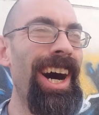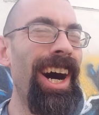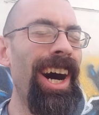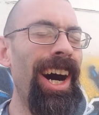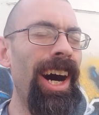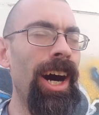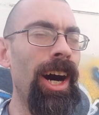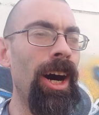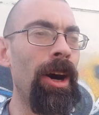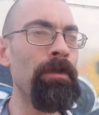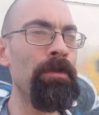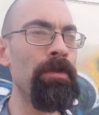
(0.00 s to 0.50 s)

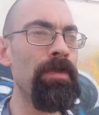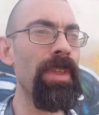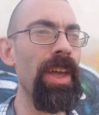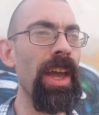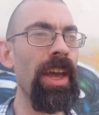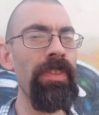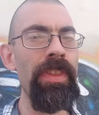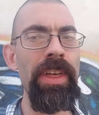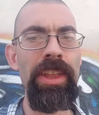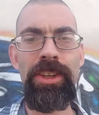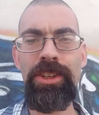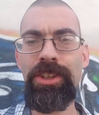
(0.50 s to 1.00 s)
Um,
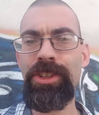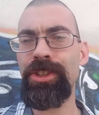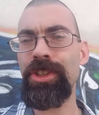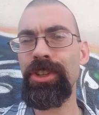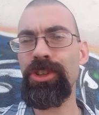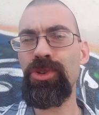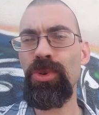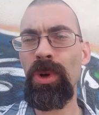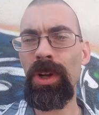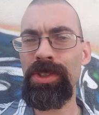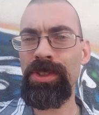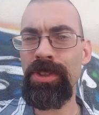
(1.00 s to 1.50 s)
and then just the
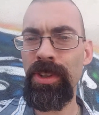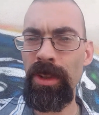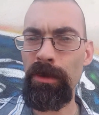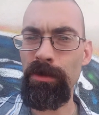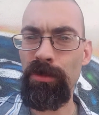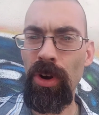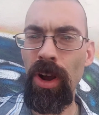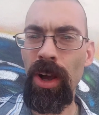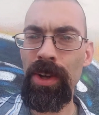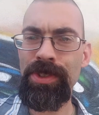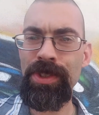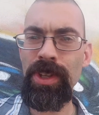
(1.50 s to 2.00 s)
trust in the
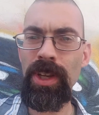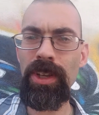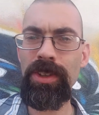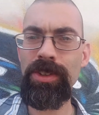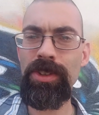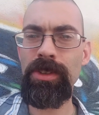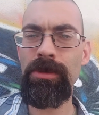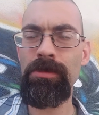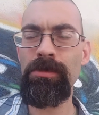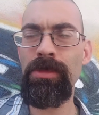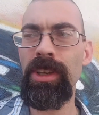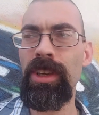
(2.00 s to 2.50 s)

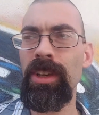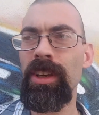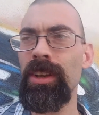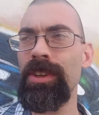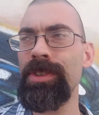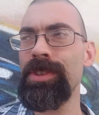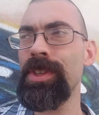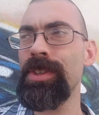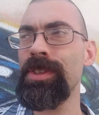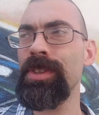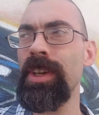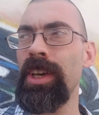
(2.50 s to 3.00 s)
process
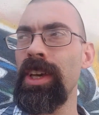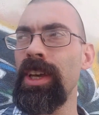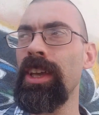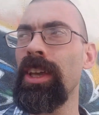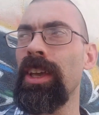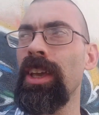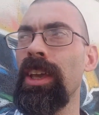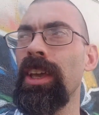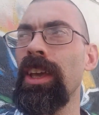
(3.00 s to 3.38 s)
because it's like,